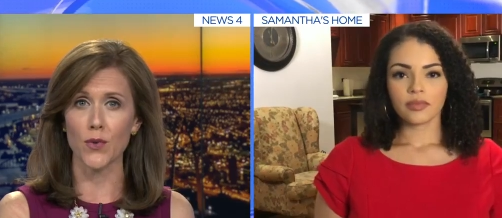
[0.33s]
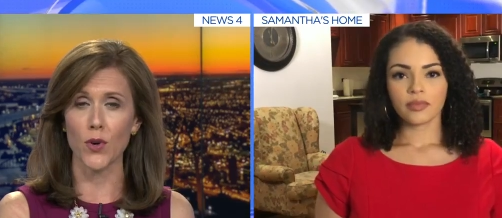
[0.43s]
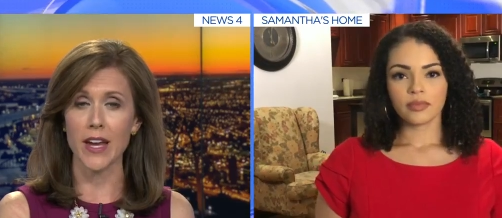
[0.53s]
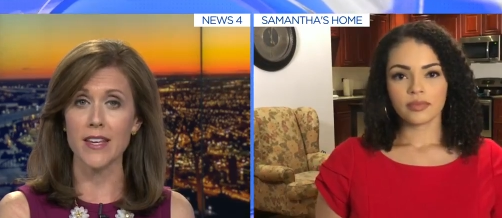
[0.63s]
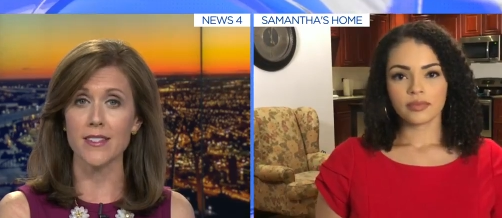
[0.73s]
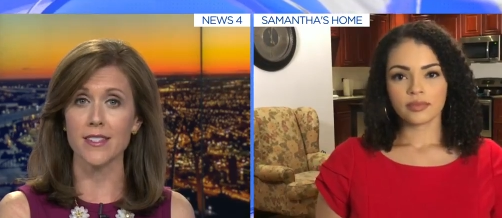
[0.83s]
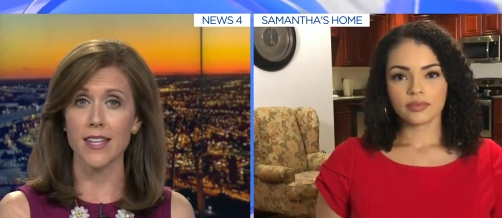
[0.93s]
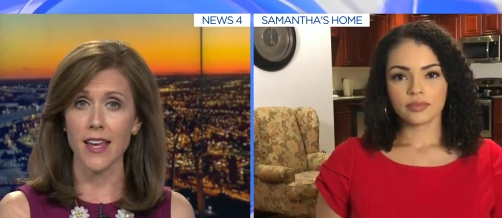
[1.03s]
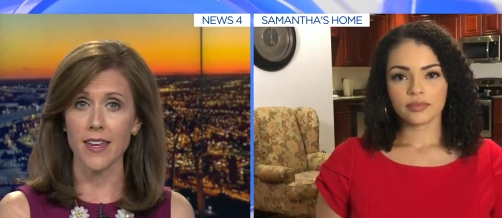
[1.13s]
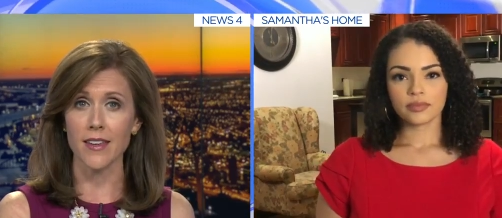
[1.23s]
Speaker 1: for a
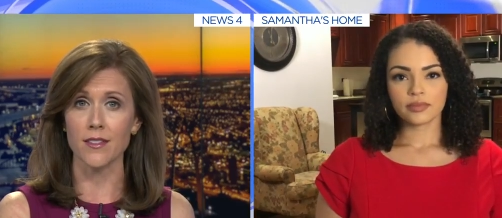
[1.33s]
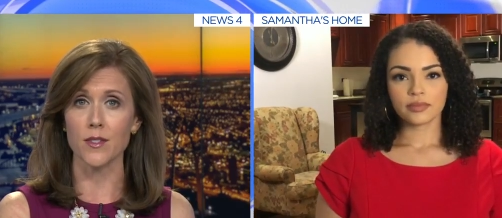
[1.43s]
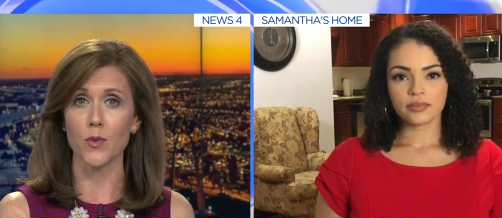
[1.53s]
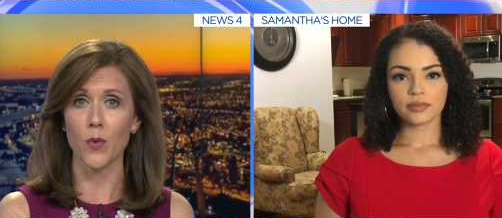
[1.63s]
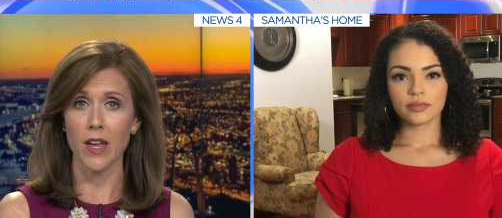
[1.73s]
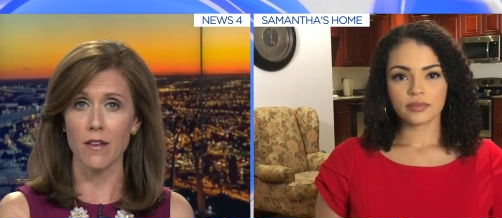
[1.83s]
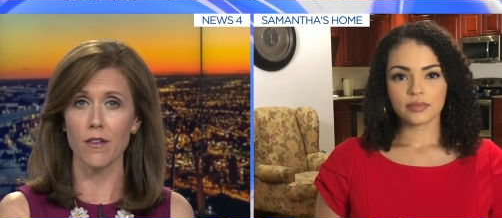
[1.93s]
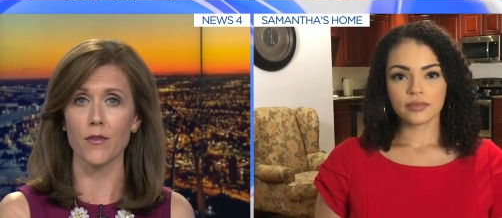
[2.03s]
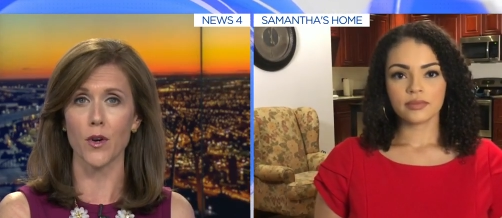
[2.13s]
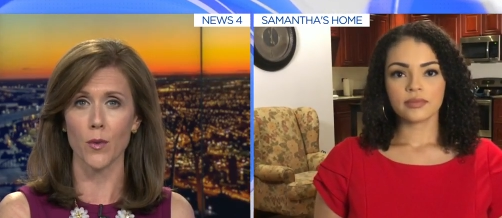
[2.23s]
second wave
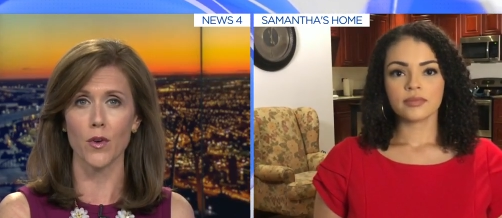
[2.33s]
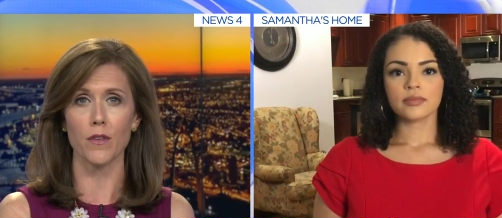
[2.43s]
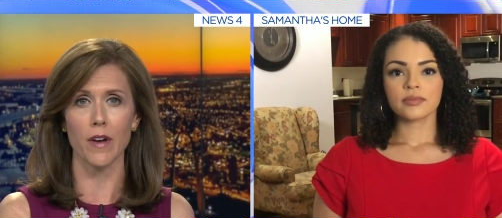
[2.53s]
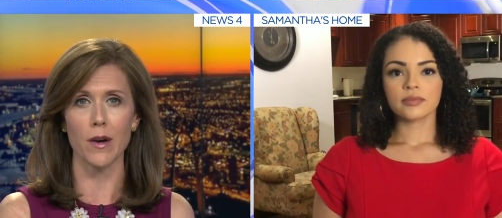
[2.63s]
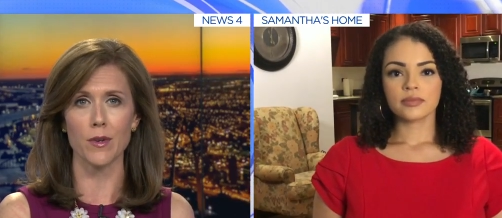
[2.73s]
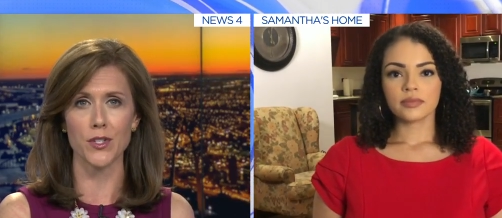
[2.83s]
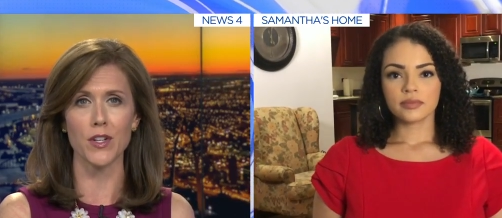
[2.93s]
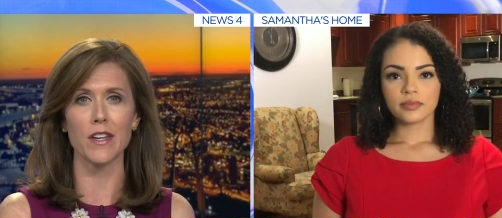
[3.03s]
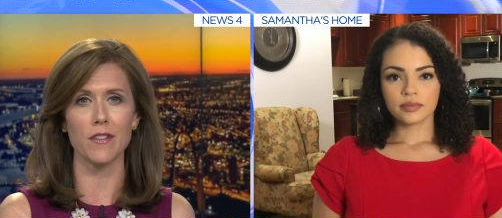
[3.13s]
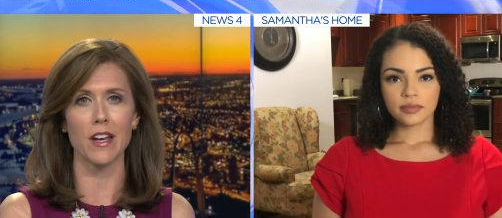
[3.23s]
of coronavirus.
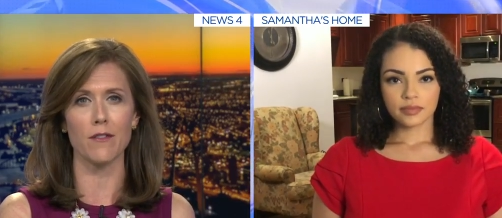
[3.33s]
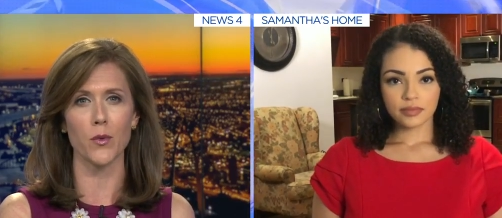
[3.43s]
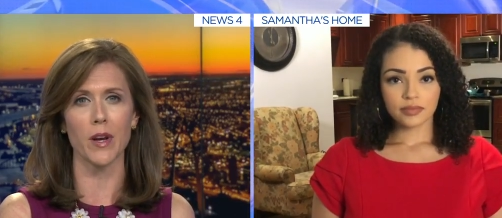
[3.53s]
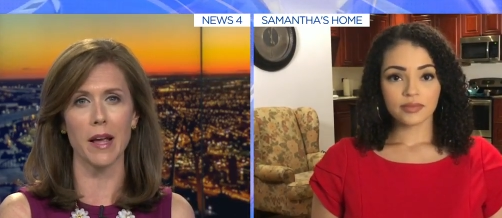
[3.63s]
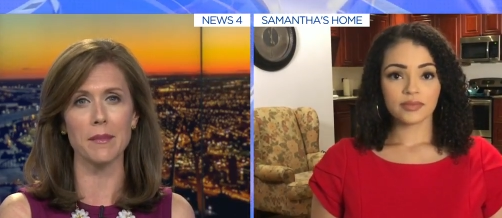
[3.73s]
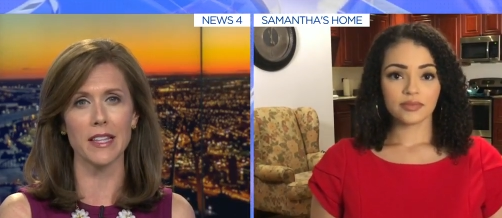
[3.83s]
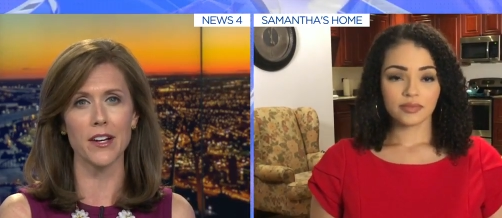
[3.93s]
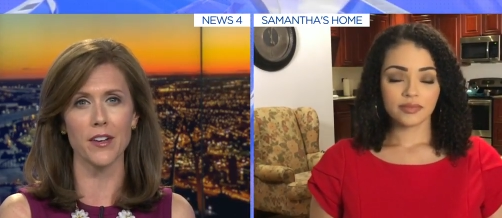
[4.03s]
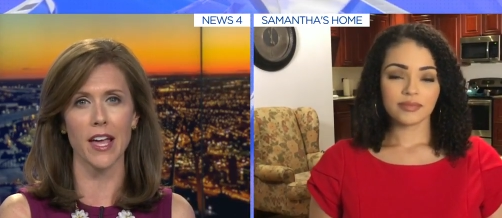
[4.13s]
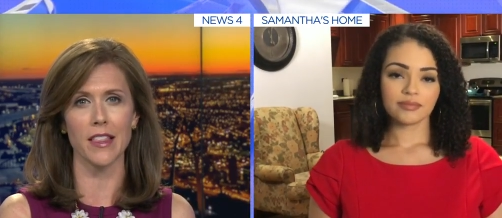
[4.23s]
Good evening, everyone. I'm
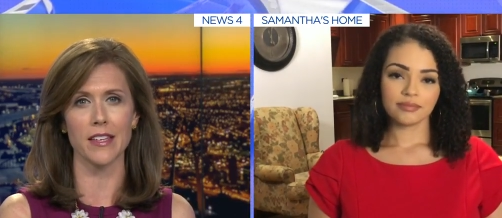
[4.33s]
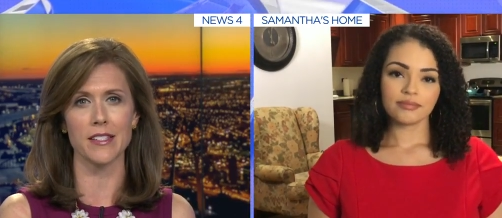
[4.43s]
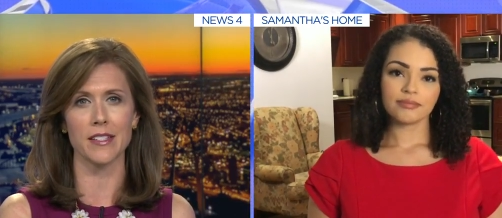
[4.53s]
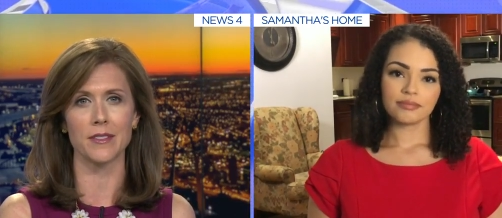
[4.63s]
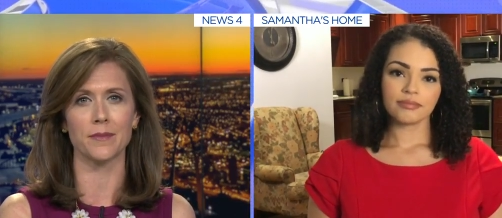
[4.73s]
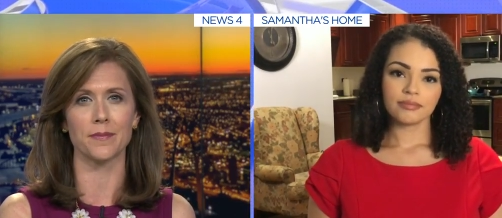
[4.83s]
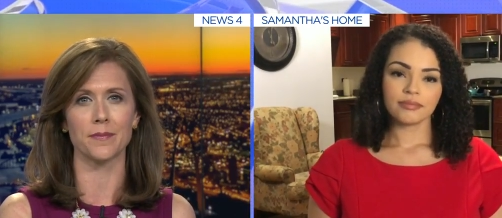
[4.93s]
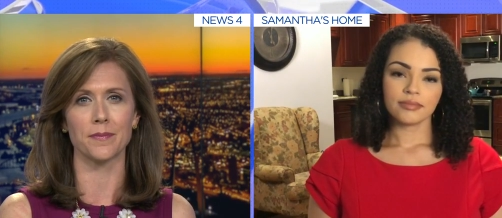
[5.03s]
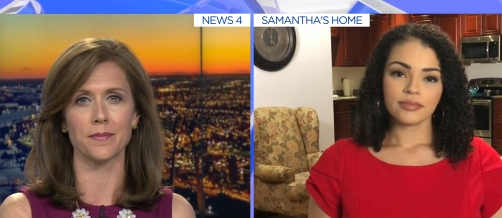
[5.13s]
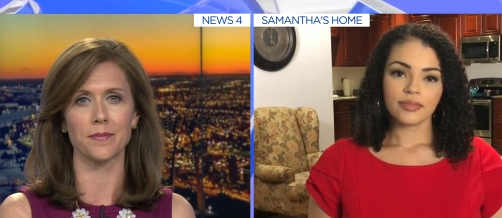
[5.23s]
Claire Kellett.
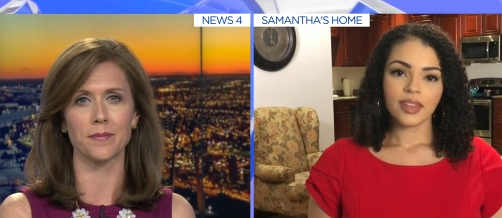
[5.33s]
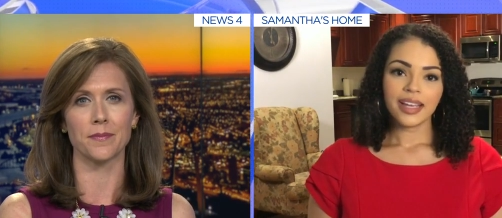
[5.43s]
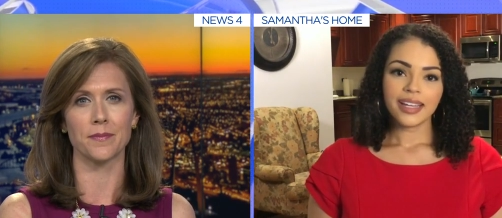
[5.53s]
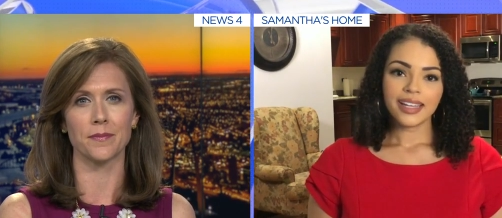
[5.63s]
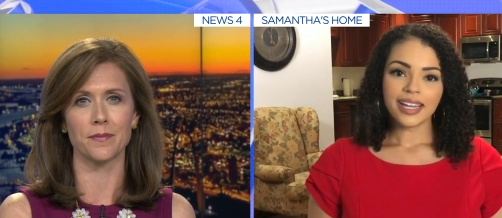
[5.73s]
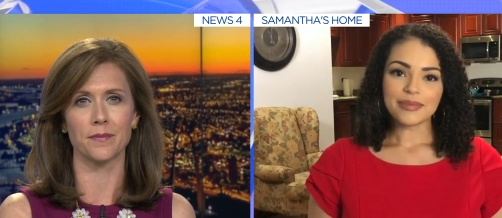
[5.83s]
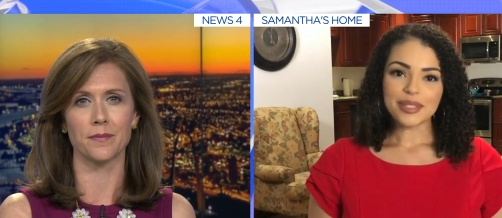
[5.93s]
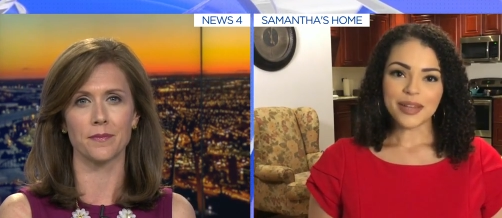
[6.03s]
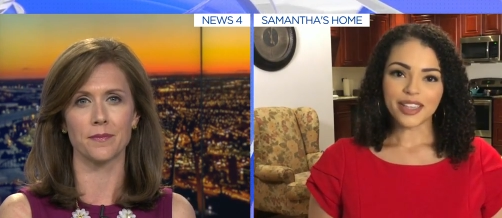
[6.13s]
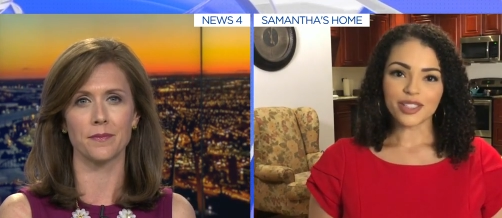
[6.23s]

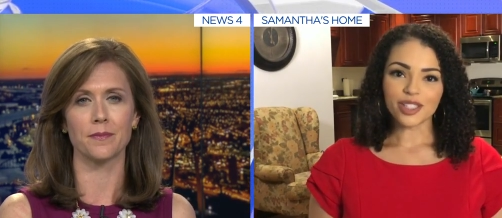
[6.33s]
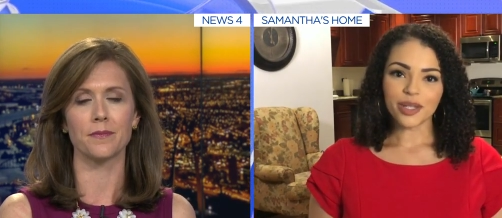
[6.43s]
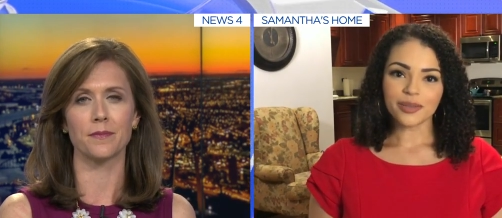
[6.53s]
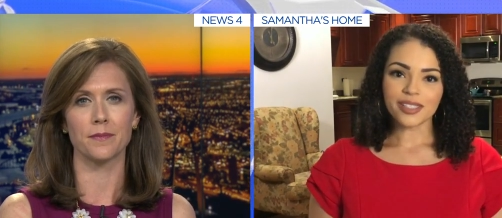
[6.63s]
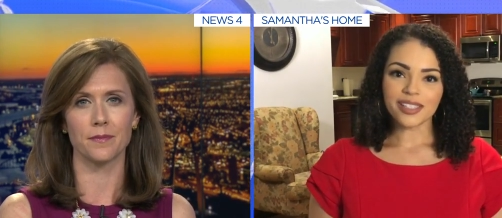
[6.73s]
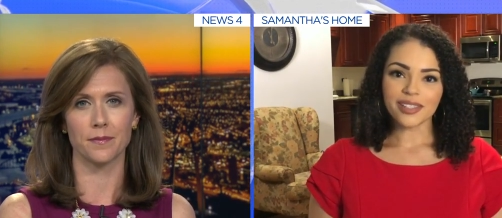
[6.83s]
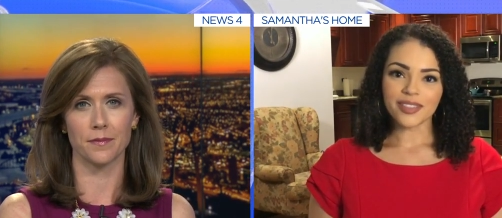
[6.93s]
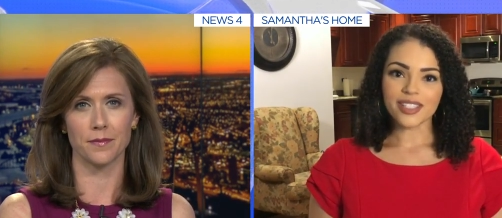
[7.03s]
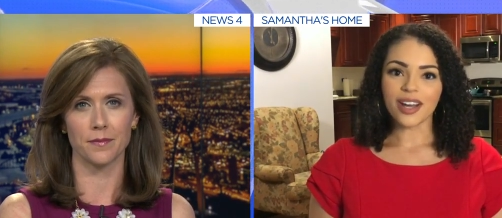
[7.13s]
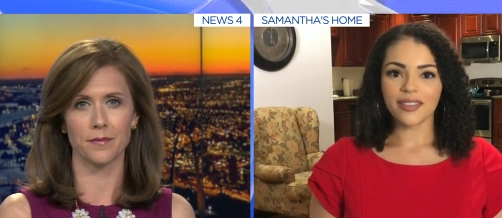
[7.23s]
Speaker 2: I'm Samantha Jones.
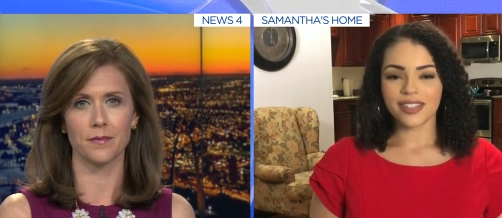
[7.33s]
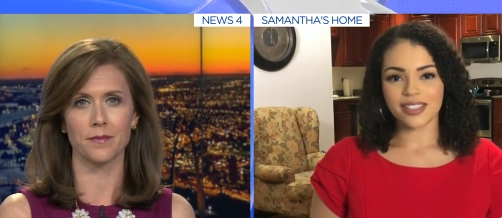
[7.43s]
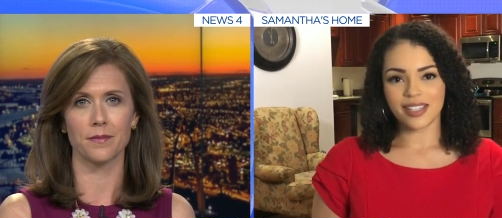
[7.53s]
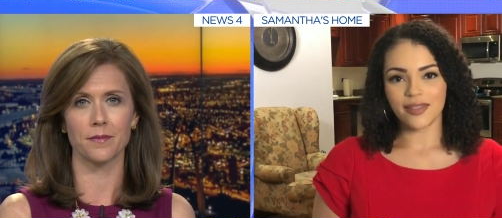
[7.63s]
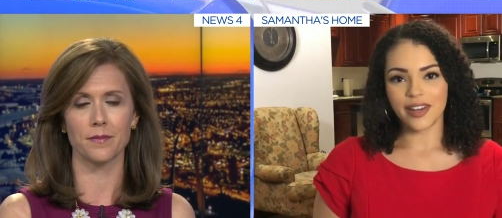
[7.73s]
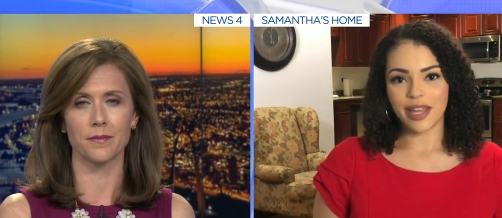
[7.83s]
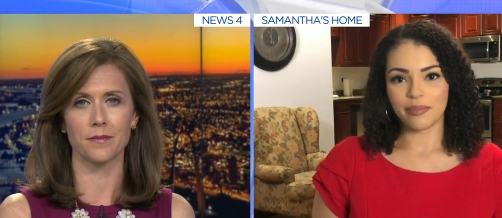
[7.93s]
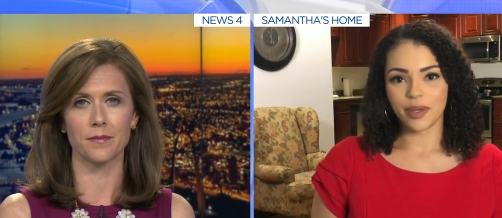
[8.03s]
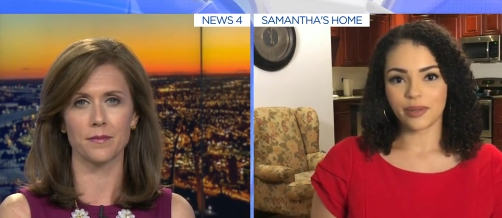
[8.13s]
Steve is off this evening.